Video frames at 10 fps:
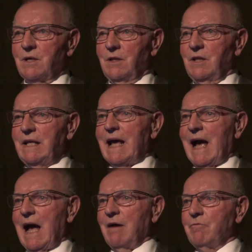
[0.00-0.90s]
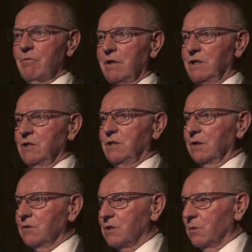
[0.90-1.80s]
that the average
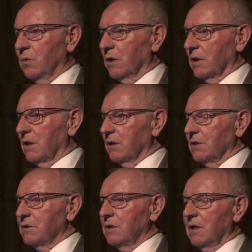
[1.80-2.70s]
dose to workers